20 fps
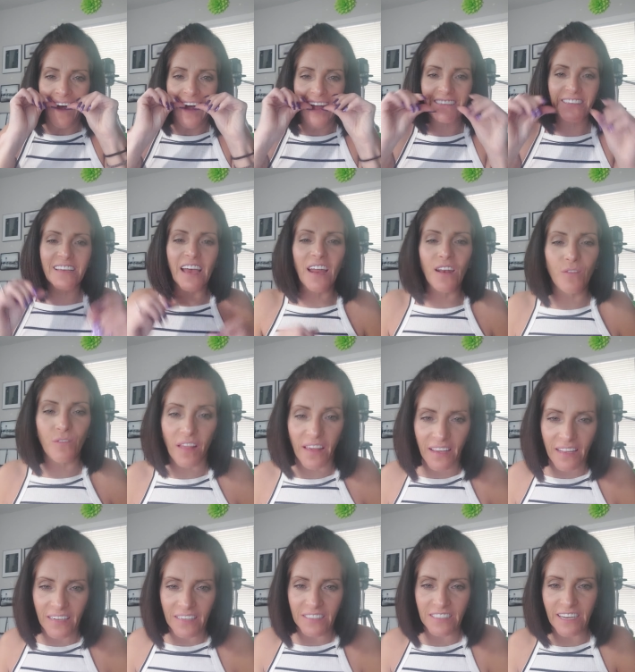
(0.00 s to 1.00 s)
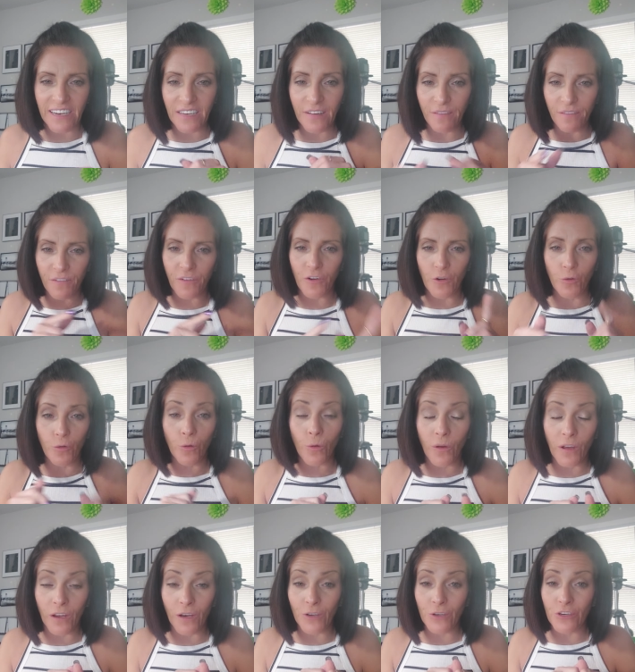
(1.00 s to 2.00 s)
It's kind of like an incentive for you to
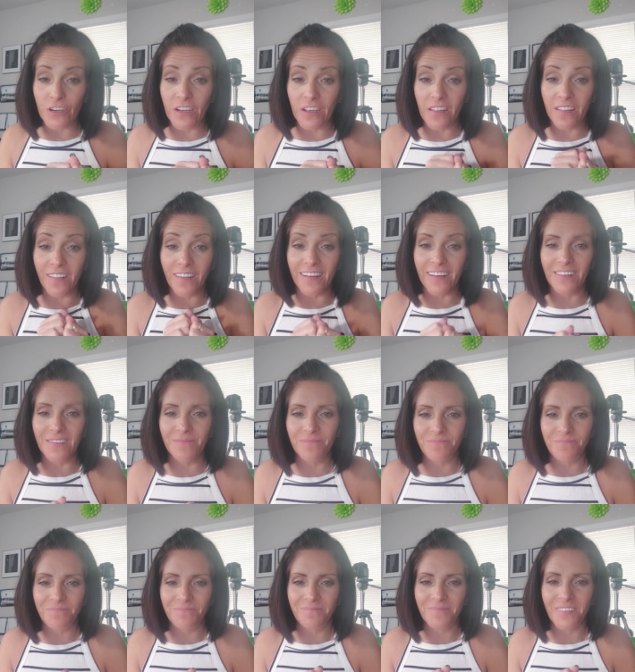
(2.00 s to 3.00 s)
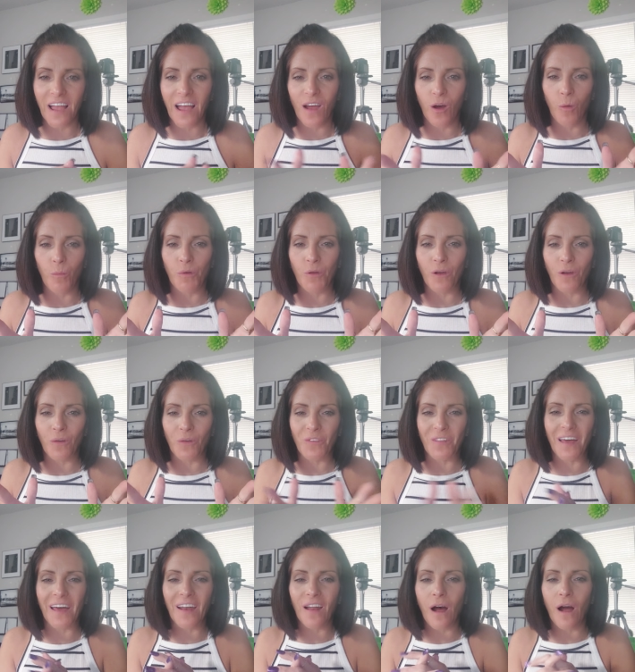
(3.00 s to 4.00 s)
go get your teeth cleaned. I hope you all knew
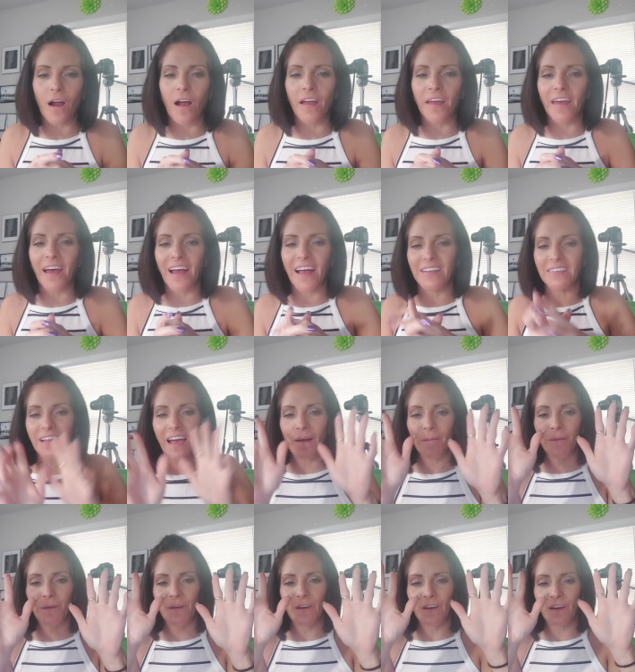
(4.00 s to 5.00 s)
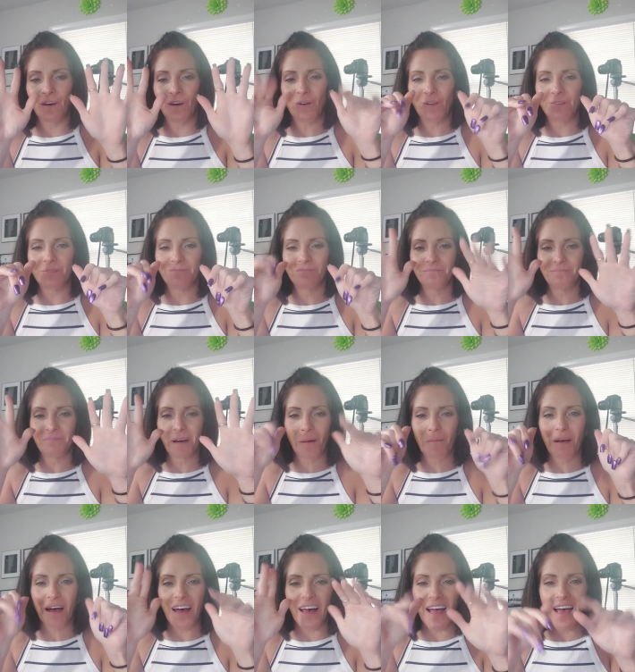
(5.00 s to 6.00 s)
that. All right, guys, I'm gonna go. Bye
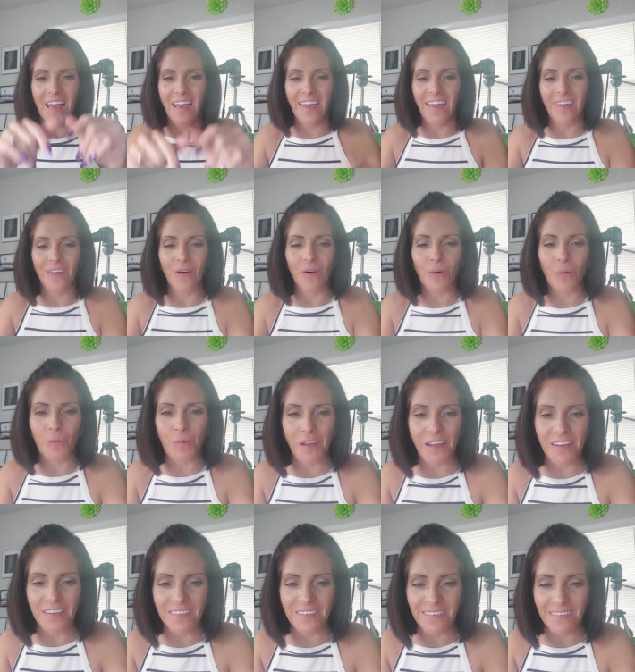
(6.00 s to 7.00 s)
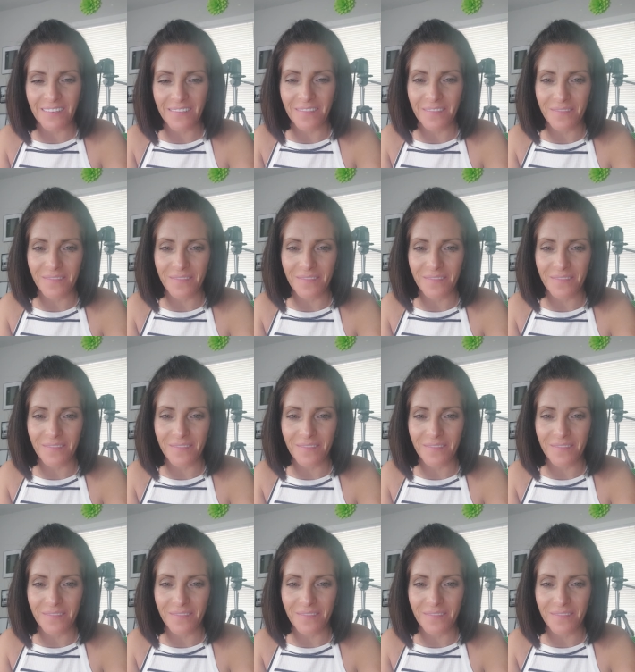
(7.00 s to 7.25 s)
bye. Oh, peace.